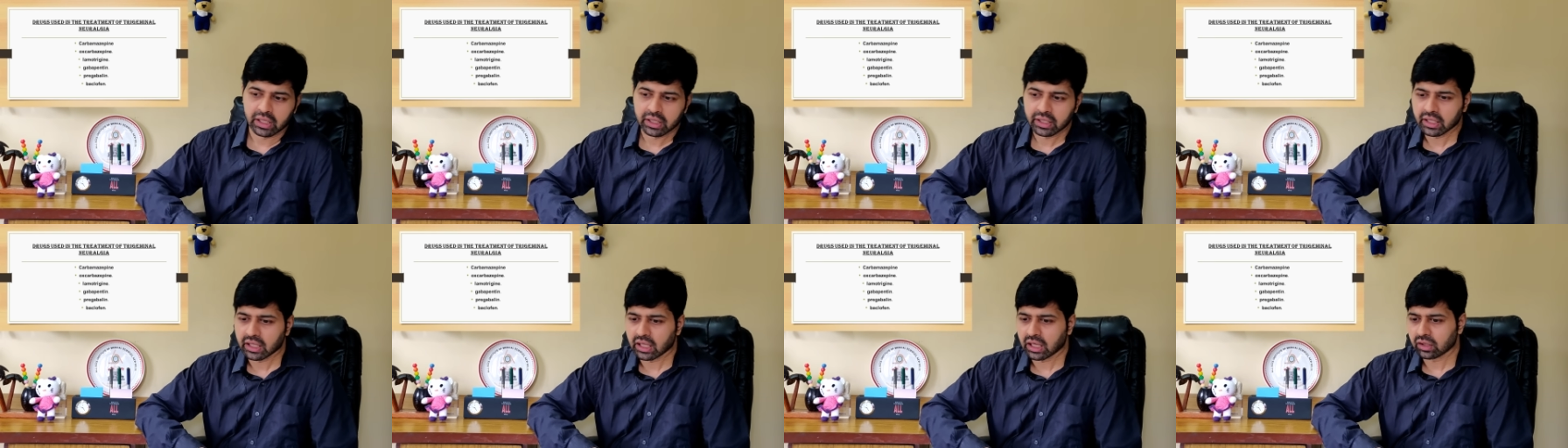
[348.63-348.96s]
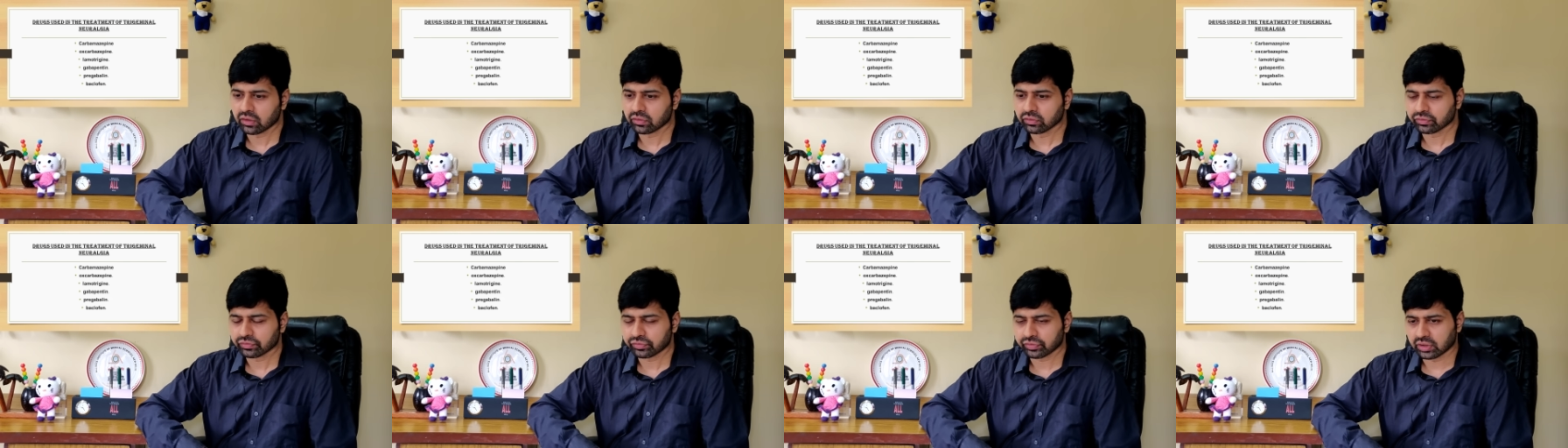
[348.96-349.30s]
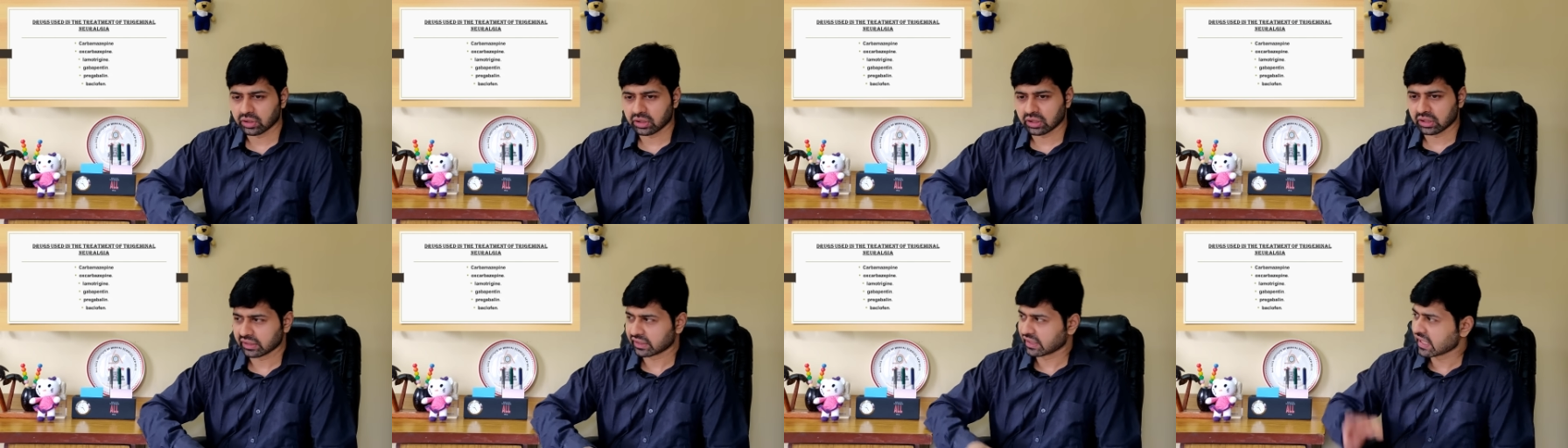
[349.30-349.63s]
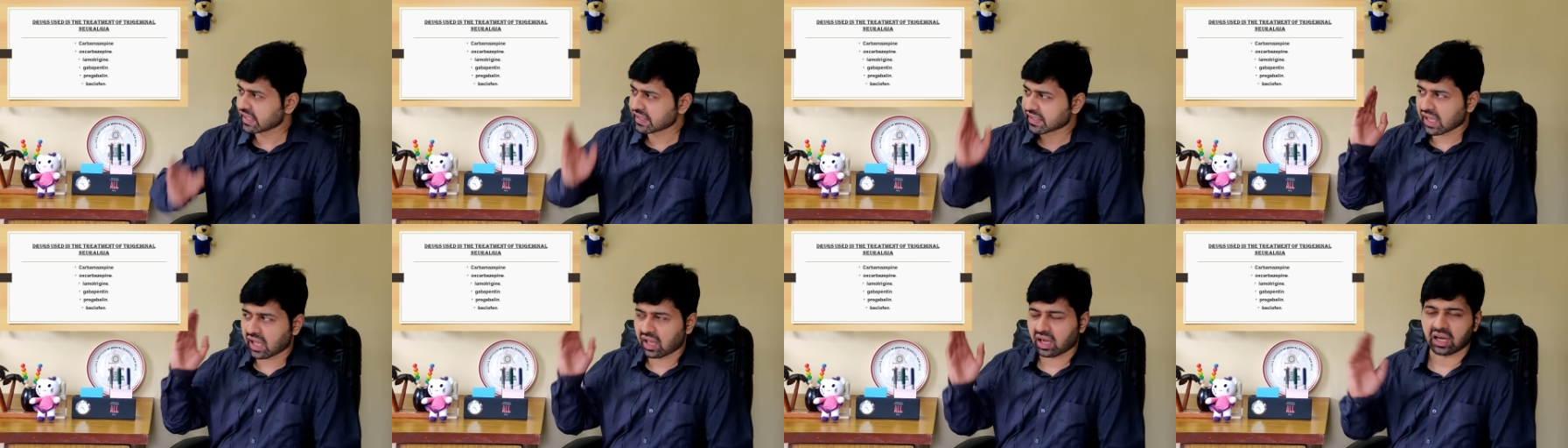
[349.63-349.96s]
Now
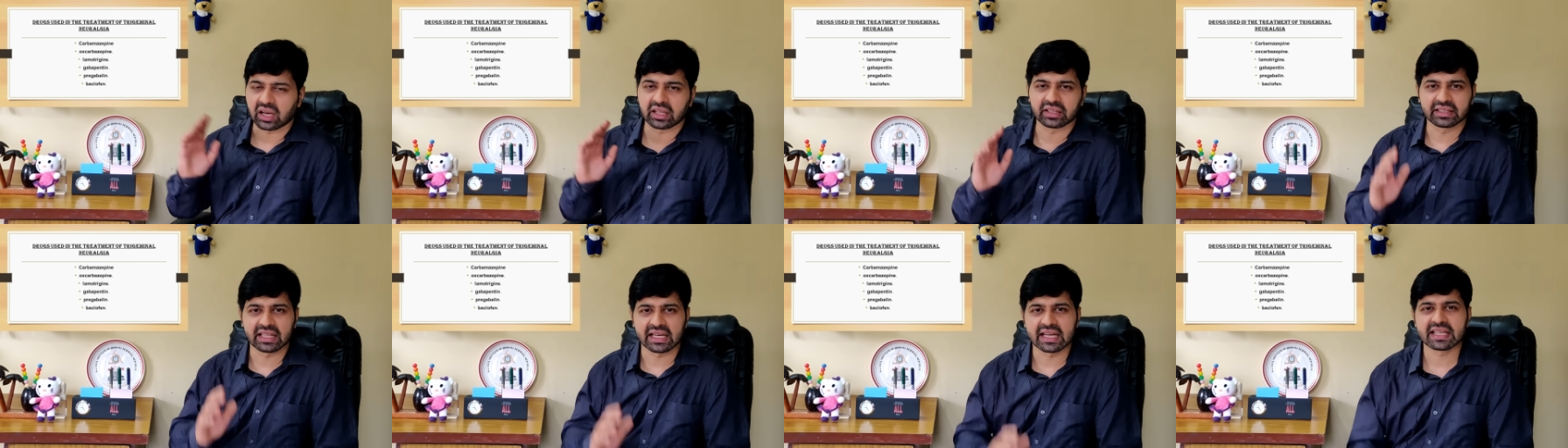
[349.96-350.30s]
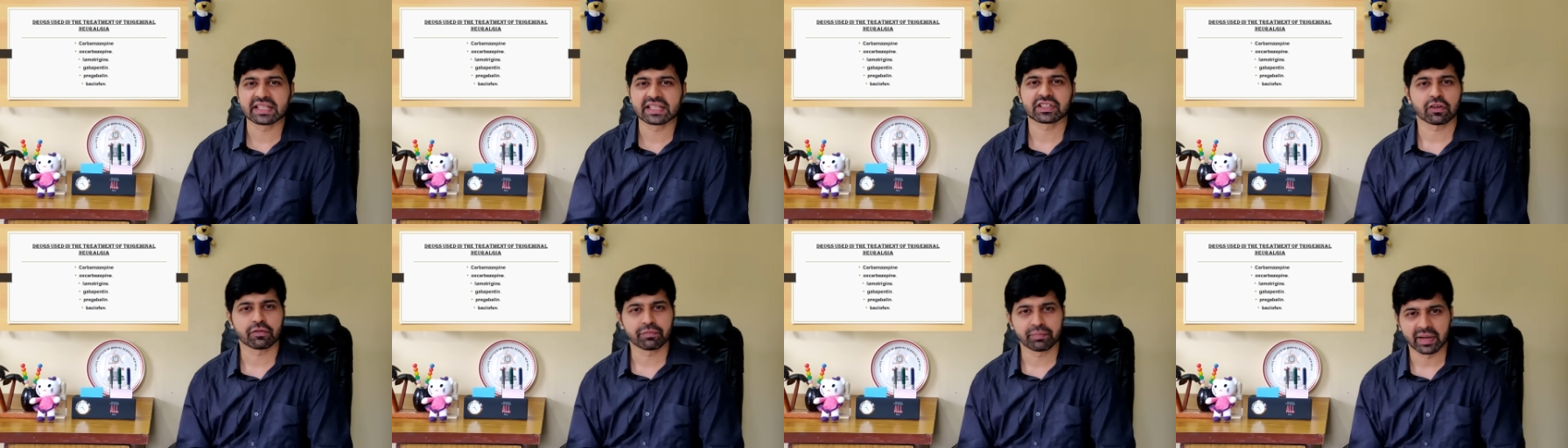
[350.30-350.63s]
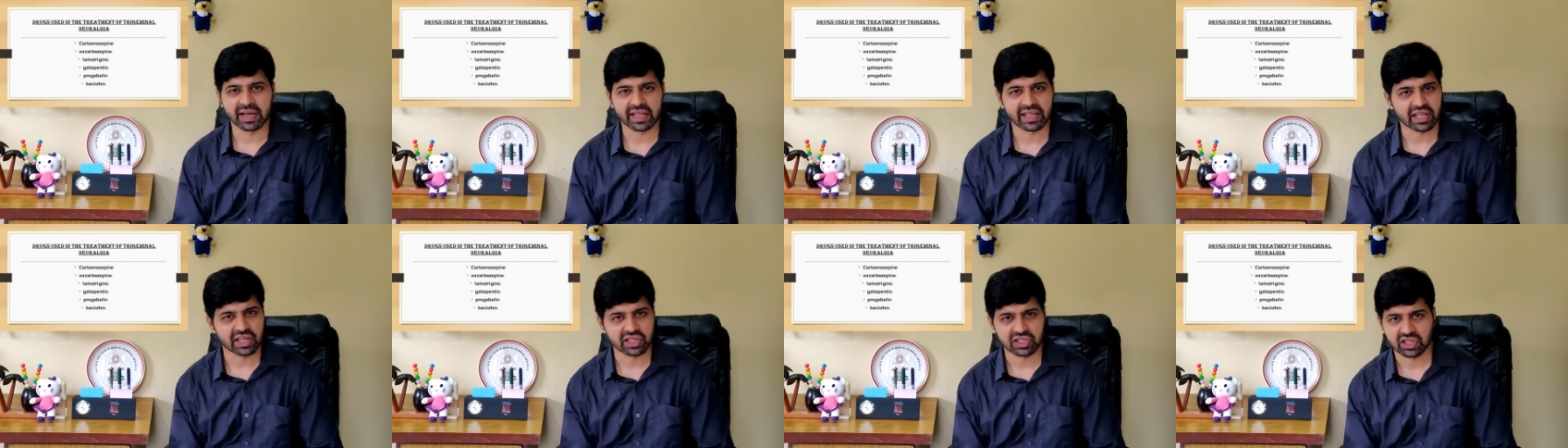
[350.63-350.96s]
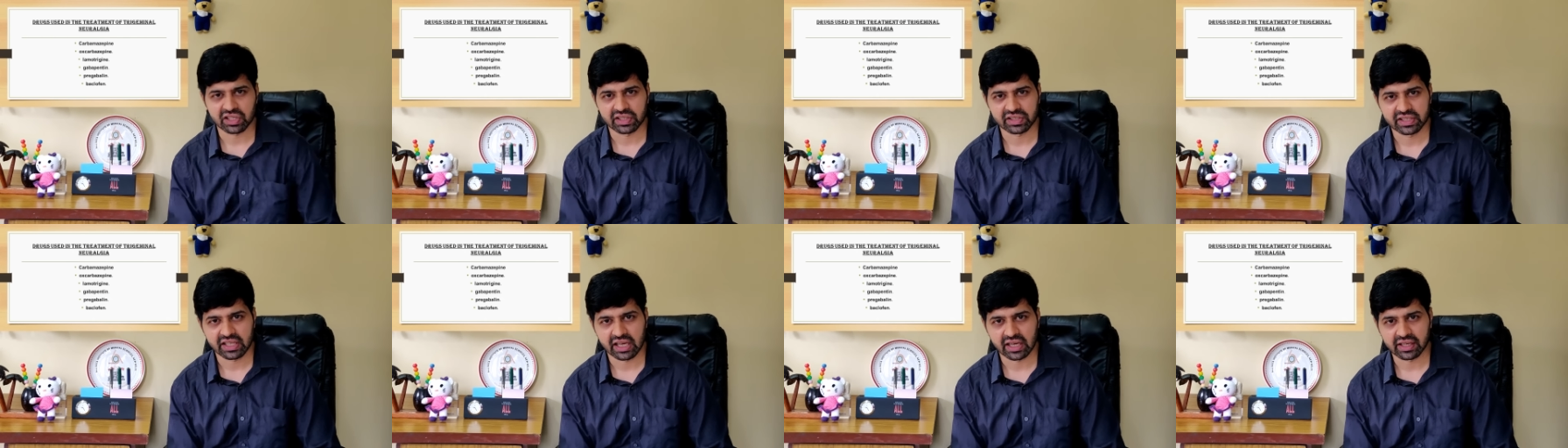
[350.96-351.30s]
these are the list of
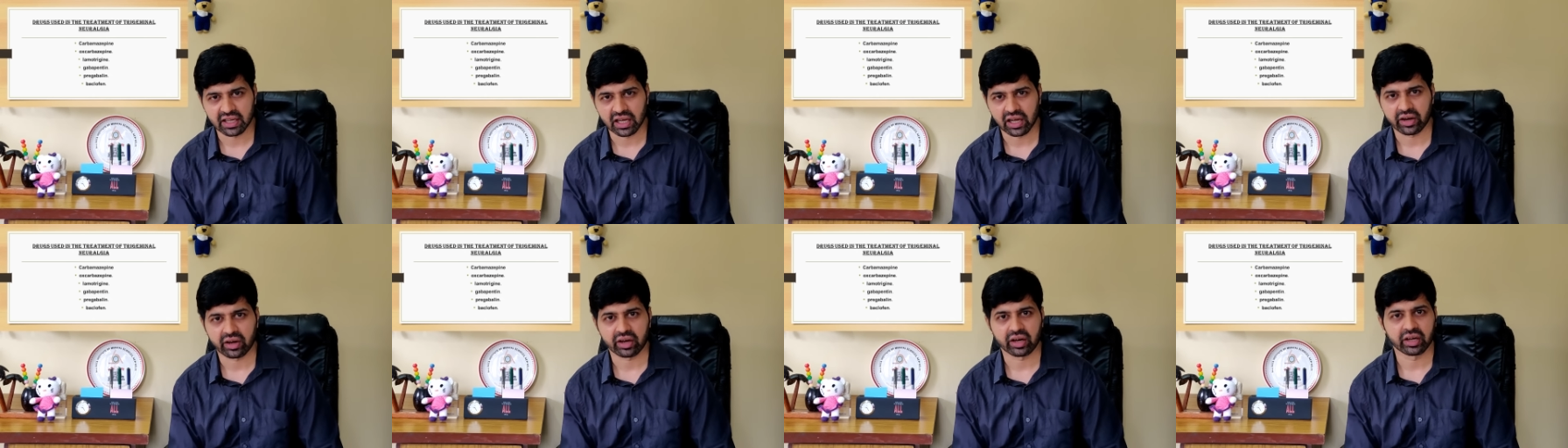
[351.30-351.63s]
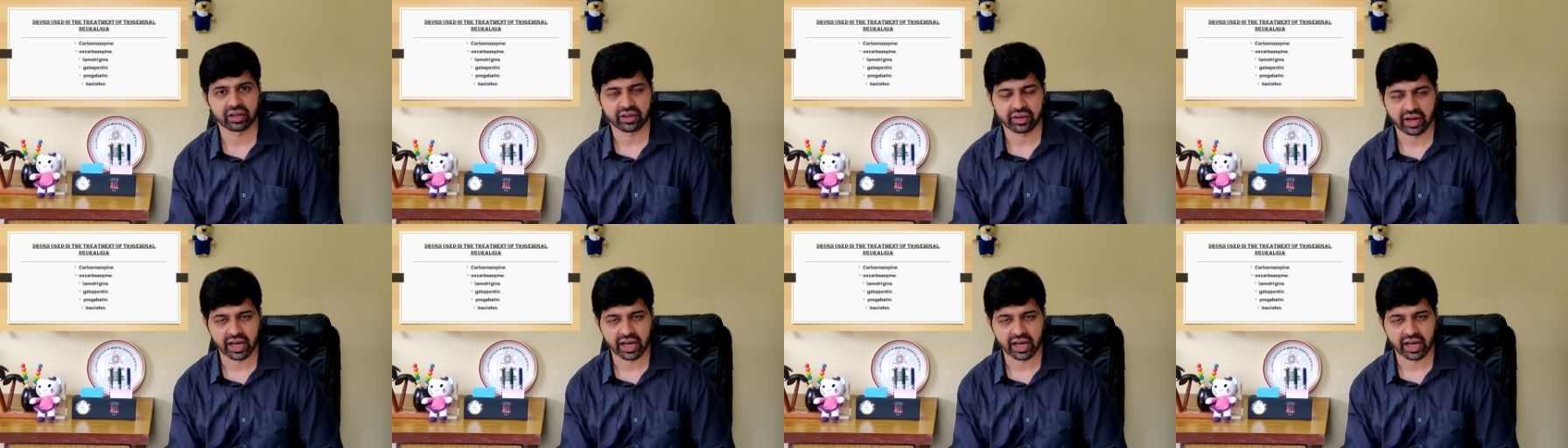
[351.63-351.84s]
medications that are